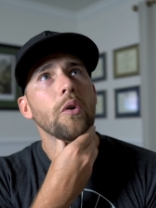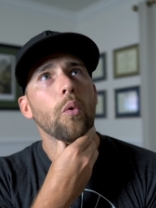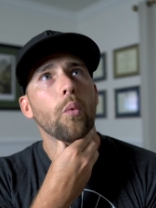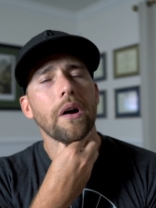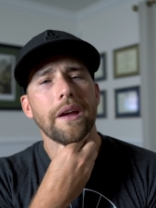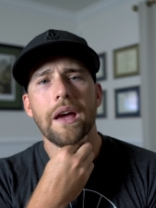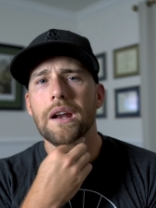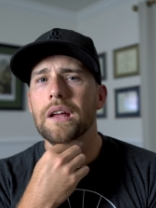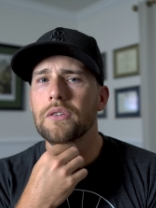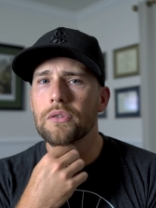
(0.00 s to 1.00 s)
what
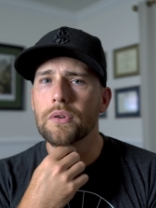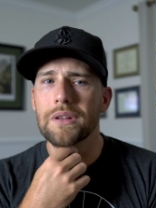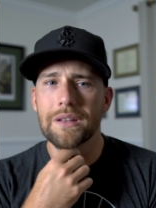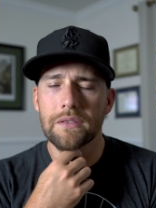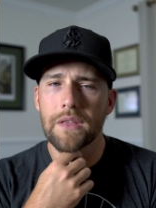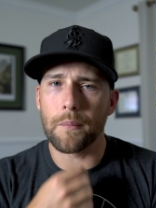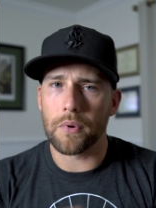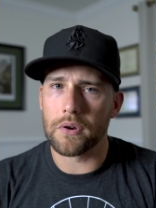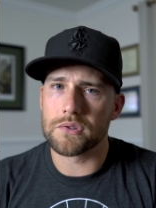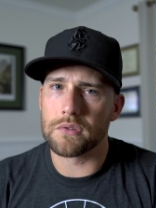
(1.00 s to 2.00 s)
can I do to get that
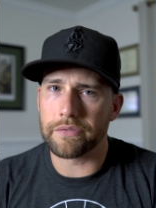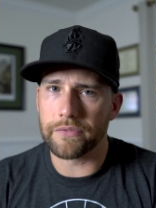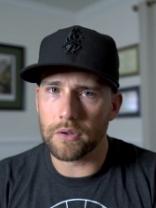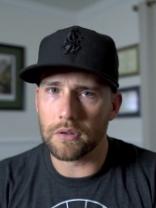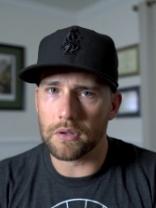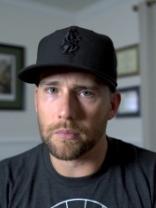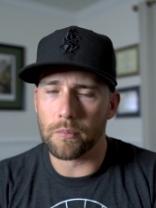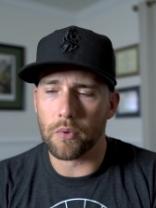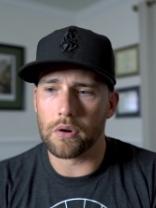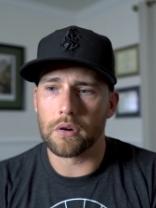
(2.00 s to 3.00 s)
person on the field a little
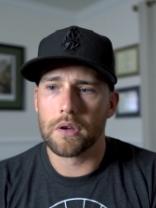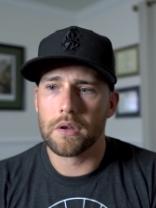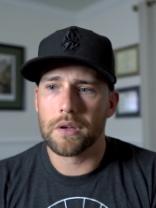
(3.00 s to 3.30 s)
bit more?